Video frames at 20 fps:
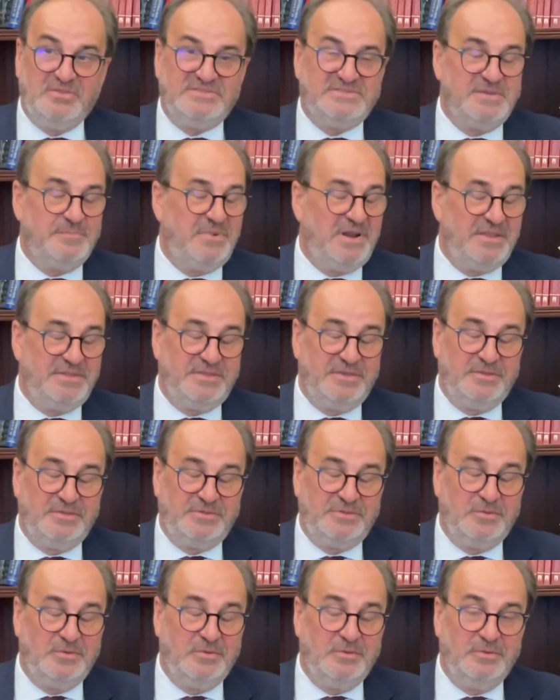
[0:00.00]
possibility
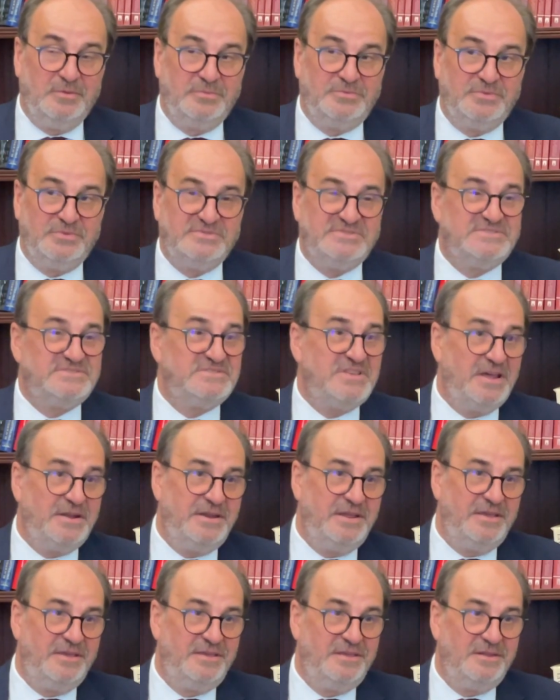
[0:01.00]
to
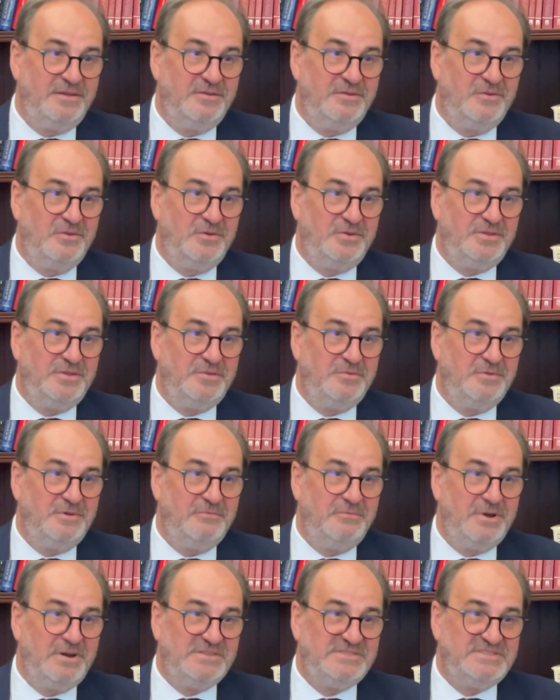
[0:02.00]
study in all the
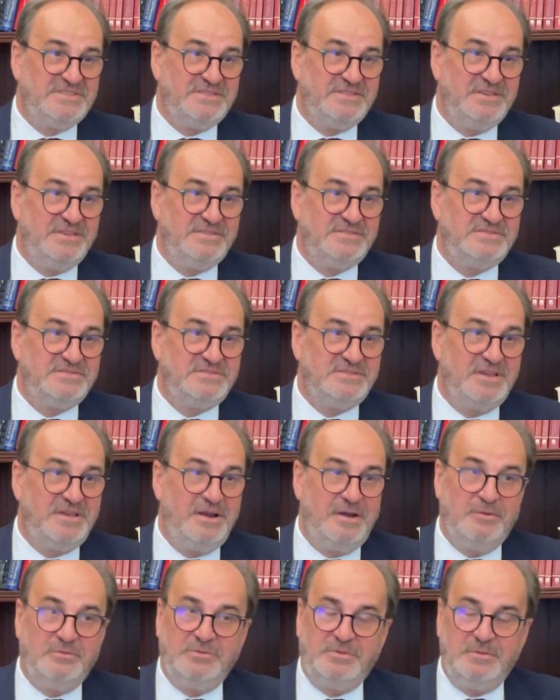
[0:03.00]
universities
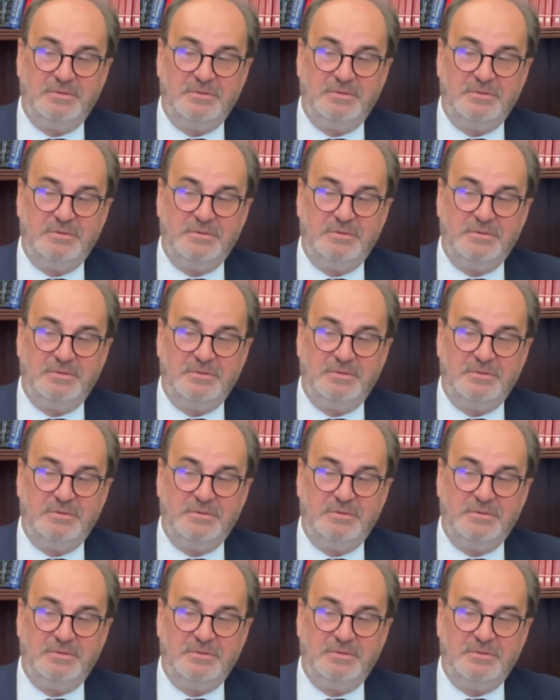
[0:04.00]
around